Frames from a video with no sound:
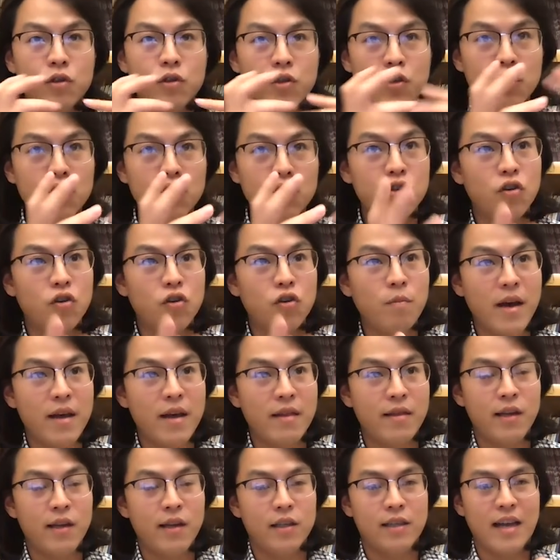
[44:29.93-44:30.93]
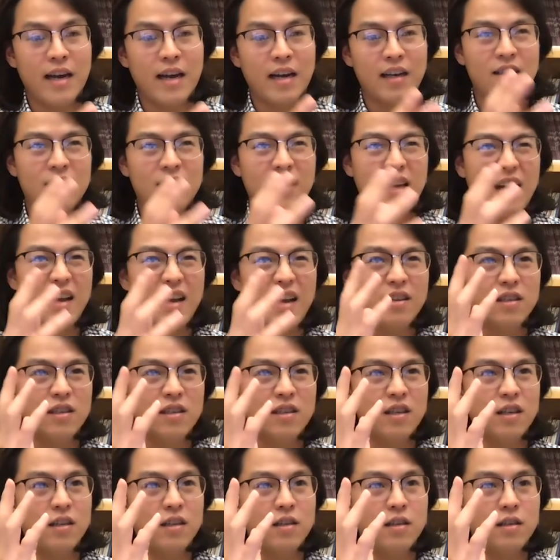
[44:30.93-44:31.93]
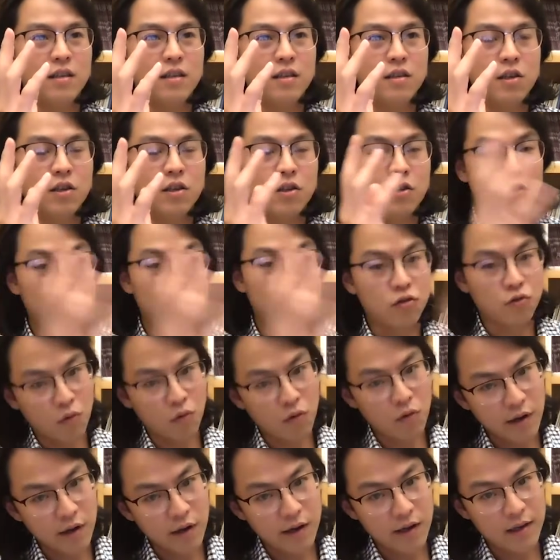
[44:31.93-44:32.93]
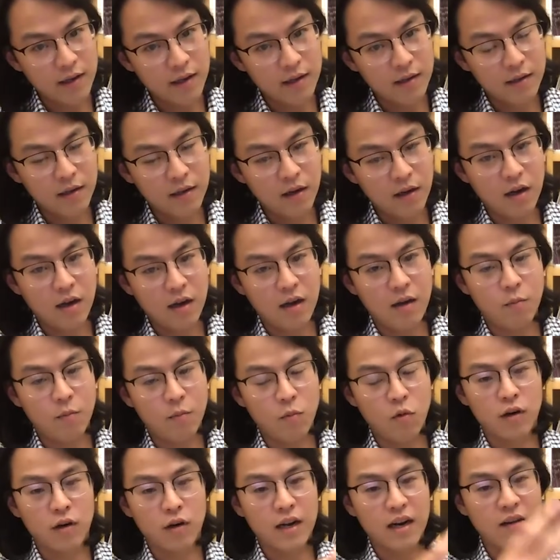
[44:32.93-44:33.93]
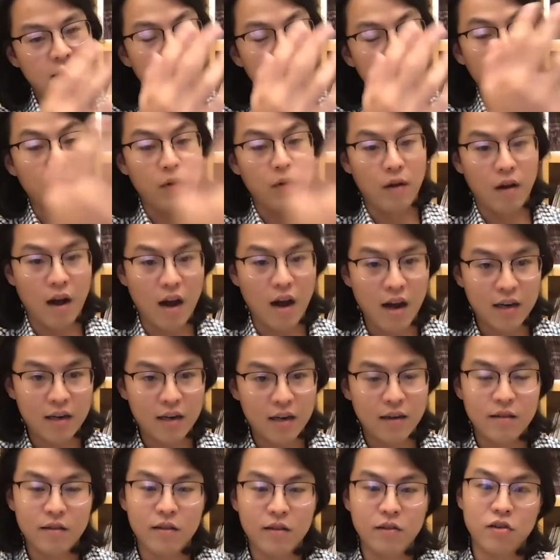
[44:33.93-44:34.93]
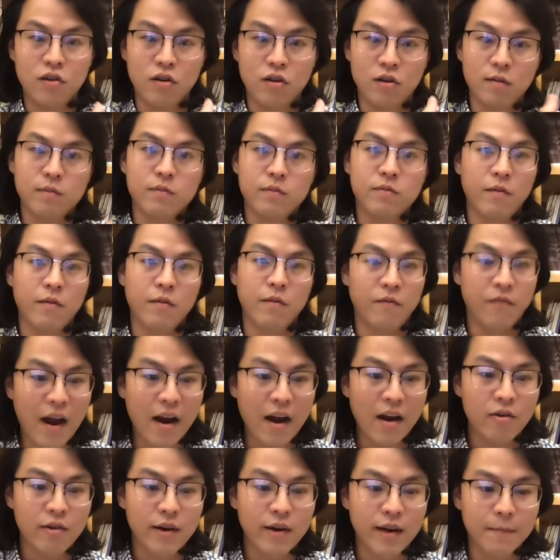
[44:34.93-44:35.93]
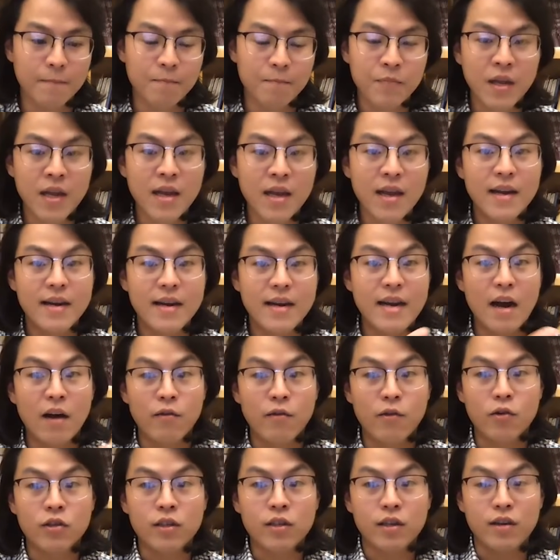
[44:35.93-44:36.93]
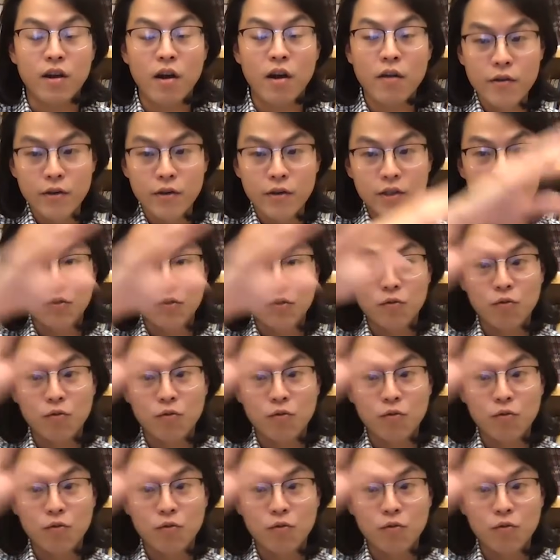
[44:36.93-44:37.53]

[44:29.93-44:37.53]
traditional methods that tend to destroy um, or kind of block the nerve from firing. Now, there's another